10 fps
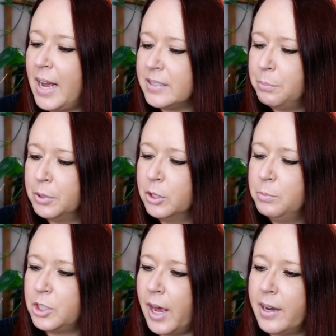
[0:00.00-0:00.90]
it hasn't
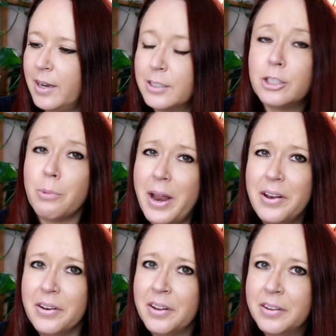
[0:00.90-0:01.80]
bloomed yet. It's
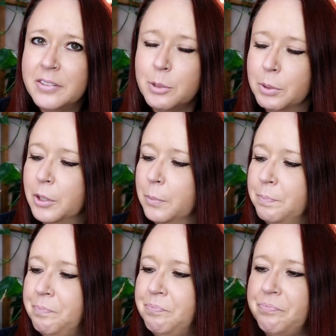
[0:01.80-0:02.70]
threatened to
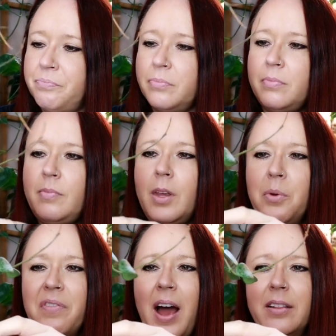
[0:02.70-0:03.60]
bloom.
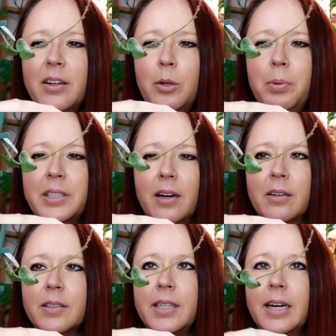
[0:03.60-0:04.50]
We've had little
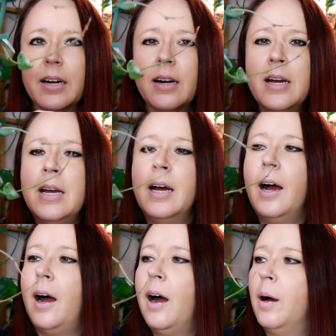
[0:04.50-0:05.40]
peduncles here,
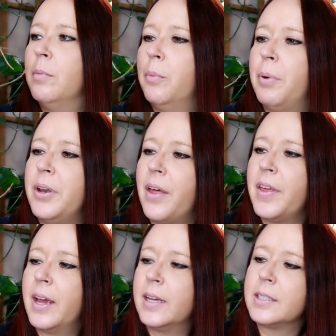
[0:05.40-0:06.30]
but
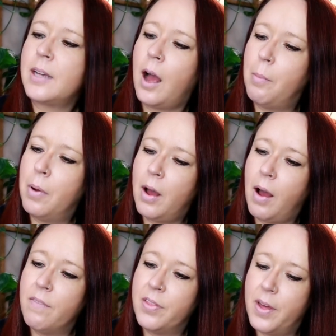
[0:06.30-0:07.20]
nothing has come
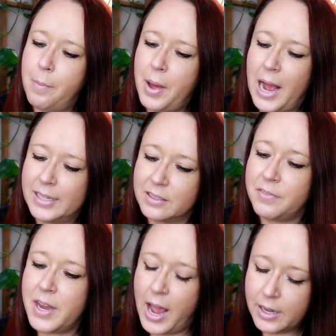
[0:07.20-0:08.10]
of them as
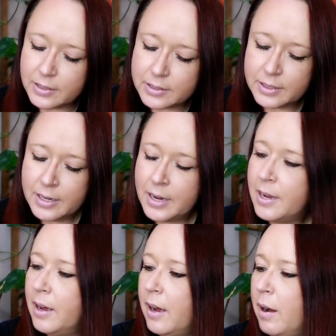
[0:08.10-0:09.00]
of yet.
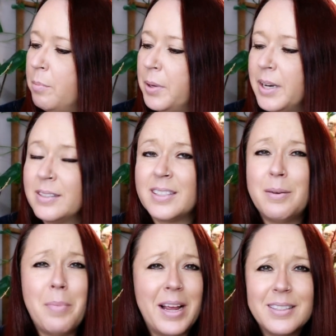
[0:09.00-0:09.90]
But it is
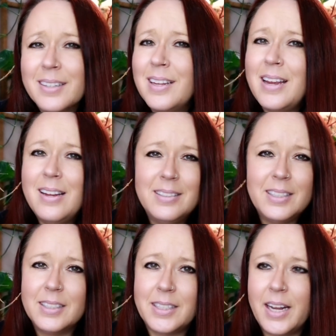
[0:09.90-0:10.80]
an amazingly
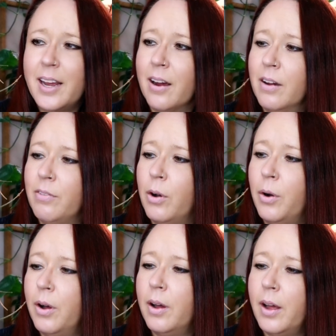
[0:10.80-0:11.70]
easy to take care
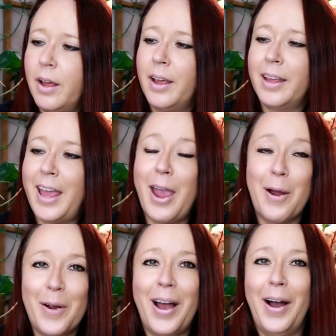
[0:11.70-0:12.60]

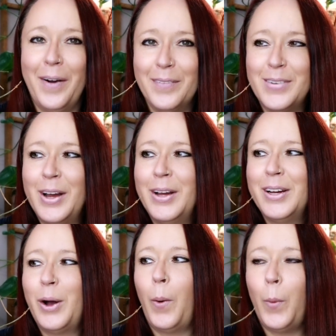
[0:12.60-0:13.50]
of
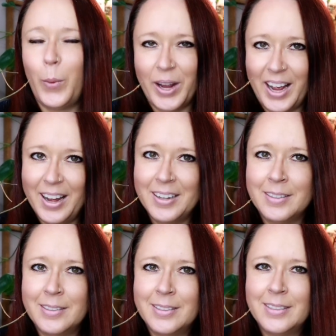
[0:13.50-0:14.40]
Hoya.